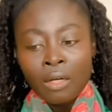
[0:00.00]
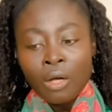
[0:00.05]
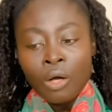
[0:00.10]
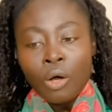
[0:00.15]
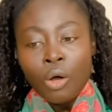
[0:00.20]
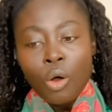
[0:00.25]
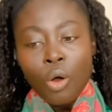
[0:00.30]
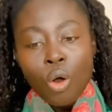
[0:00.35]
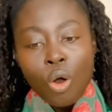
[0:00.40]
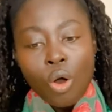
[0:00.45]

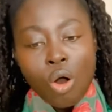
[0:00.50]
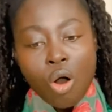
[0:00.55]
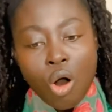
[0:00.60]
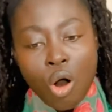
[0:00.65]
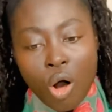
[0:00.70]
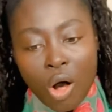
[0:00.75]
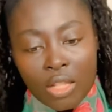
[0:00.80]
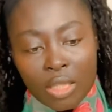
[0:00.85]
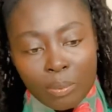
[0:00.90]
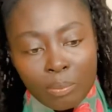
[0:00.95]

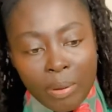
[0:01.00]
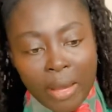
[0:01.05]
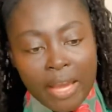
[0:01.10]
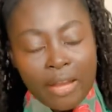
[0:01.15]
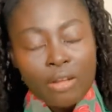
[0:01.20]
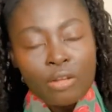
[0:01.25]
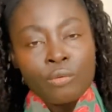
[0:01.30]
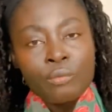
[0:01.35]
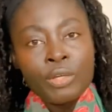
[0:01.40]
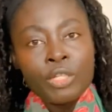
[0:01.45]
all the
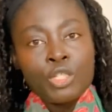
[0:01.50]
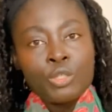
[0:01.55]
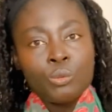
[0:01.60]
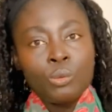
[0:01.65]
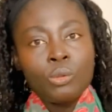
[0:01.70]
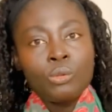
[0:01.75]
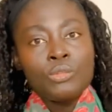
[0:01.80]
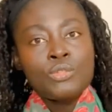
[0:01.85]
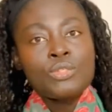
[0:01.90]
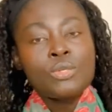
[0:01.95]
pagan
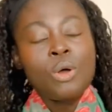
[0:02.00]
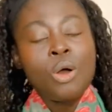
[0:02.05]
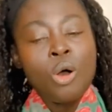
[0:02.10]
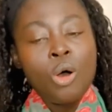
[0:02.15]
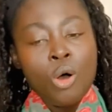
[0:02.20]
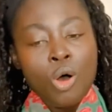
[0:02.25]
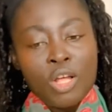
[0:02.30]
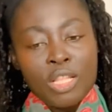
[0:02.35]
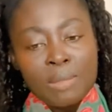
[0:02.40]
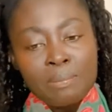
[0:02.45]
rituals,
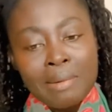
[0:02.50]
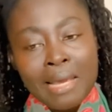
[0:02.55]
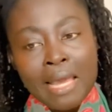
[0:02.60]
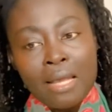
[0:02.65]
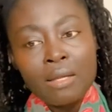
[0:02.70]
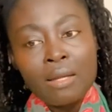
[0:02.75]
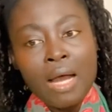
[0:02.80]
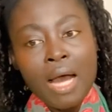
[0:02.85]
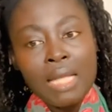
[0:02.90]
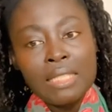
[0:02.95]
all the
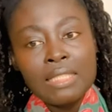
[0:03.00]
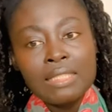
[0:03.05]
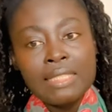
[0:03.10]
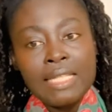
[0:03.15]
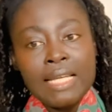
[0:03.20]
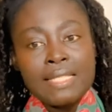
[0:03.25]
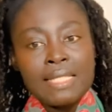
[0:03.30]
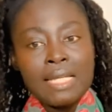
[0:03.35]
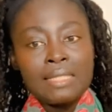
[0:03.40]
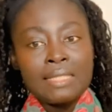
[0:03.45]
pagan
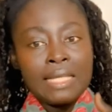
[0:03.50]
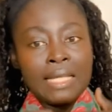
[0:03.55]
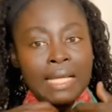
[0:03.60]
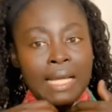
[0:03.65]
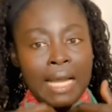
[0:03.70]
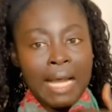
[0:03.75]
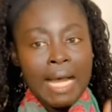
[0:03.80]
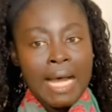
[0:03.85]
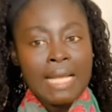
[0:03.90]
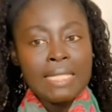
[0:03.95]
holidays that they
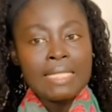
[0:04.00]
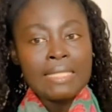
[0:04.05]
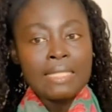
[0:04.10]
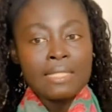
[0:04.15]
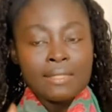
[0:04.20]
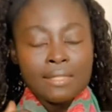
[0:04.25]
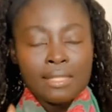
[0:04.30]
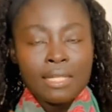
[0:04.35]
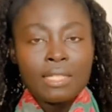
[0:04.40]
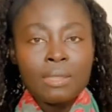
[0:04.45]
had and they
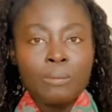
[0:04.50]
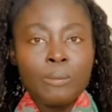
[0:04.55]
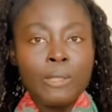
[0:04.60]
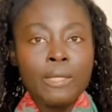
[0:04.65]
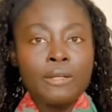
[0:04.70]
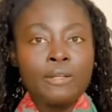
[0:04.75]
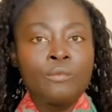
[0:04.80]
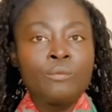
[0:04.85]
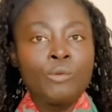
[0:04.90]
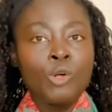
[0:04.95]

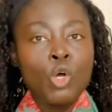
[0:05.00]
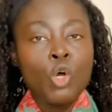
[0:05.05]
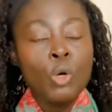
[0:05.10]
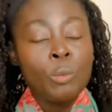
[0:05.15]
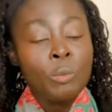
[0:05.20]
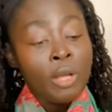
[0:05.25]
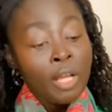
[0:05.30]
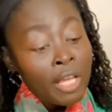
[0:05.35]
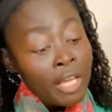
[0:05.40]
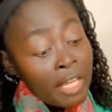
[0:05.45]
celebrated in Rome,
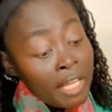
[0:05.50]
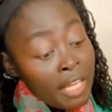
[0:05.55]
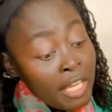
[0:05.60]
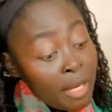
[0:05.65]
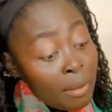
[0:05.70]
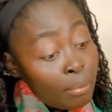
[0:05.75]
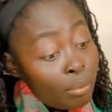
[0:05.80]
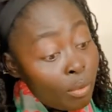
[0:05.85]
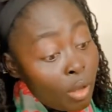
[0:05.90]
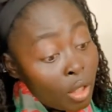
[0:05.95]
he
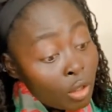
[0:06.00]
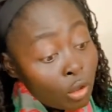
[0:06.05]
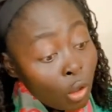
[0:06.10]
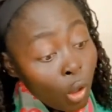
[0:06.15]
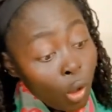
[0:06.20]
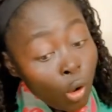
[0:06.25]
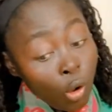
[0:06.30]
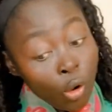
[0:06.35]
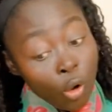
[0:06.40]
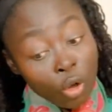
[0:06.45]
brought
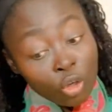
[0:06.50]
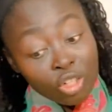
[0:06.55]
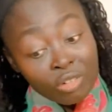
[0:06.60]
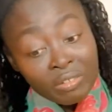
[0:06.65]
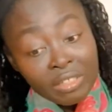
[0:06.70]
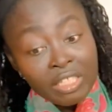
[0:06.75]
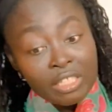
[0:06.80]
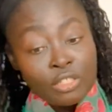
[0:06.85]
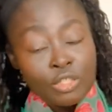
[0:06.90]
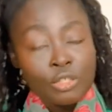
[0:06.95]
all of it
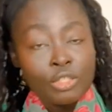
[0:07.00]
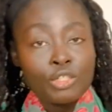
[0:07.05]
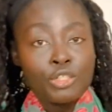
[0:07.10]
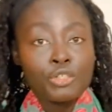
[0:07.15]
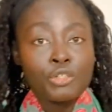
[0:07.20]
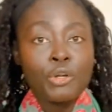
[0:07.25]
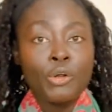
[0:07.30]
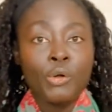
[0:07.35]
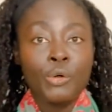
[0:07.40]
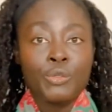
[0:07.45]
into the
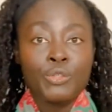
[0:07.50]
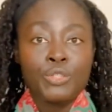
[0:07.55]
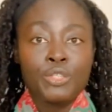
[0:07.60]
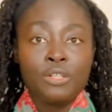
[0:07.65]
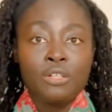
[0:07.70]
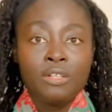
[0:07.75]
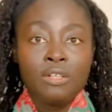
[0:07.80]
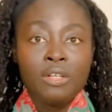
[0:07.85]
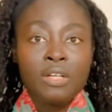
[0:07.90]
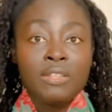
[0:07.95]
church.
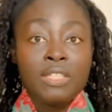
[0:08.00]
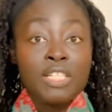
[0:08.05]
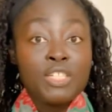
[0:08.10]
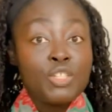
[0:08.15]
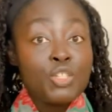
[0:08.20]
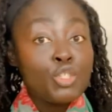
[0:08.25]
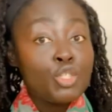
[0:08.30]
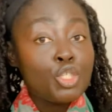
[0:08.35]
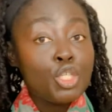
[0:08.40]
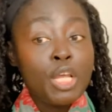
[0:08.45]
They
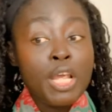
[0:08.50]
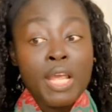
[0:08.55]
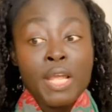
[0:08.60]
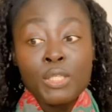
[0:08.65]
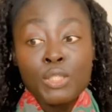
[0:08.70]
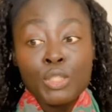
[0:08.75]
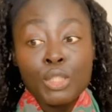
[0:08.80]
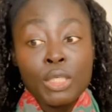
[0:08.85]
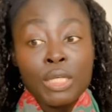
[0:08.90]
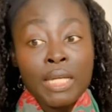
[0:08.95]
just
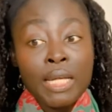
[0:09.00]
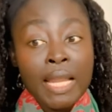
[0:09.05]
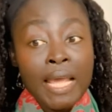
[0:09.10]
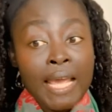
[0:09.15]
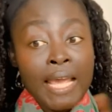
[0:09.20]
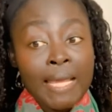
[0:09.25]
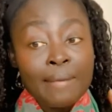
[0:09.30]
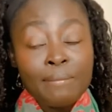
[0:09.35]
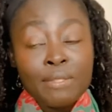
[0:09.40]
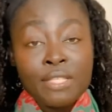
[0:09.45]
changed the
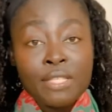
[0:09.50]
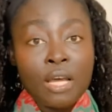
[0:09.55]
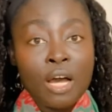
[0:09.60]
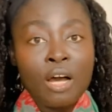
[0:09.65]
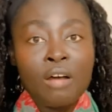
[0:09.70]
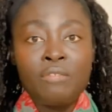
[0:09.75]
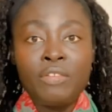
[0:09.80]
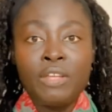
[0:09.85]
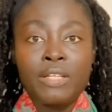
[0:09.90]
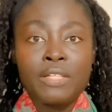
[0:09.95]
names
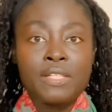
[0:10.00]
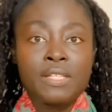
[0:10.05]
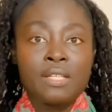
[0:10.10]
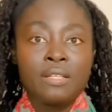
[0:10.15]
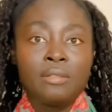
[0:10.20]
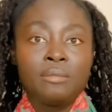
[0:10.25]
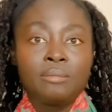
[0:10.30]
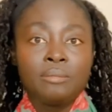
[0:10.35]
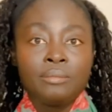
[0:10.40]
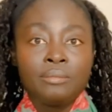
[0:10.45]
of it,
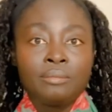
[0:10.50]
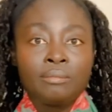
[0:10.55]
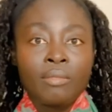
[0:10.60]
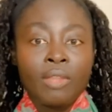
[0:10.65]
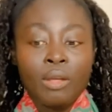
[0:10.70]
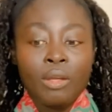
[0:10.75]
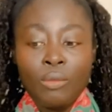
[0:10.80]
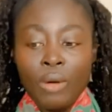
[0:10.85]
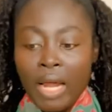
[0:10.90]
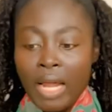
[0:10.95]

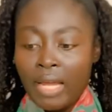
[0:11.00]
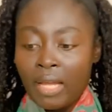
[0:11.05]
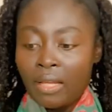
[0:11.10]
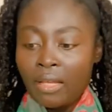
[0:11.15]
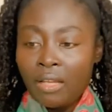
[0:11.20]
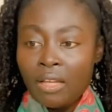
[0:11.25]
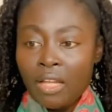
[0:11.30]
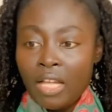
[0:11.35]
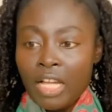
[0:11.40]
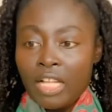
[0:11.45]
right?
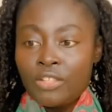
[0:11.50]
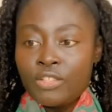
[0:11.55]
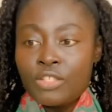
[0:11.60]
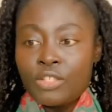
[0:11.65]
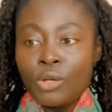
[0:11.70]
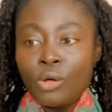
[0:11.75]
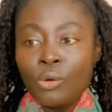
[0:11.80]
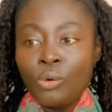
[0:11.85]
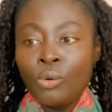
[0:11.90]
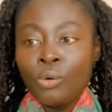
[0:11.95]
And
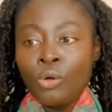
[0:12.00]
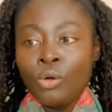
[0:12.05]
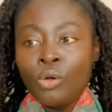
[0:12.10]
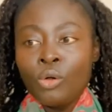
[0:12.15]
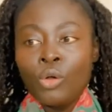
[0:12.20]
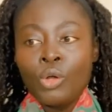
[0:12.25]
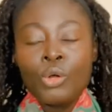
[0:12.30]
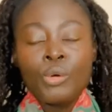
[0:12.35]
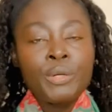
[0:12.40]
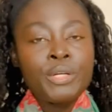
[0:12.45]
so
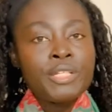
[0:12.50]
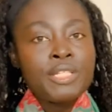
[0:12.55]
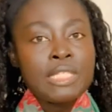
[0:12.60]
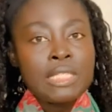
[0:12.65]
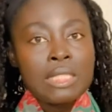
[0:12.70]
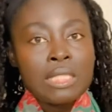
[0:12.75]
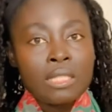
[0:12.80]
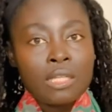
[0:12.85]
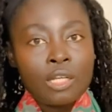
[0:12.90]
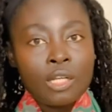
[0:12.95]

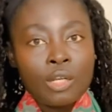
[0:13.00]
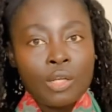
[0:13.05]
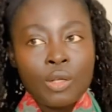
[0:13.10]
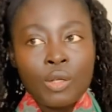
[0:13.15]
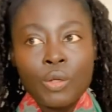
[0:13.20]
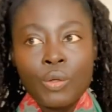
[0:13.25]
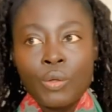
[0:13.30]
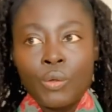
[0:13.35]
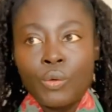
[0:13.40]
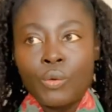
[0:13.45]
Chris,
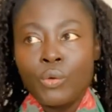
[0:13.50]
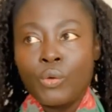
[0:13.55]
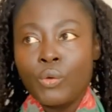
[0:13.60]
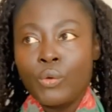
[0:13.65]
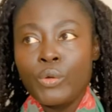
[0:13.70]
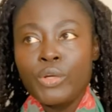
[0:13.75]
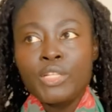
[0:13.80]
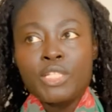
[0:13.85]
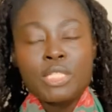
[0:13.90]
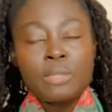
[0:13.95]

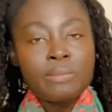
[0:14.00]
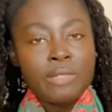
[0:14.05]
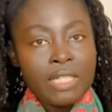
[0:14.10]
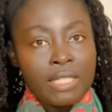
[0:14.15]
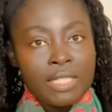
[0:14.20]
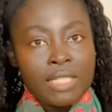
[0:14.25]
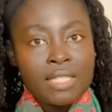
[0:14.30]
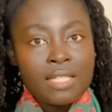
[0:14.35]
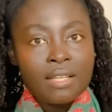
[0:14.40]
Christmas,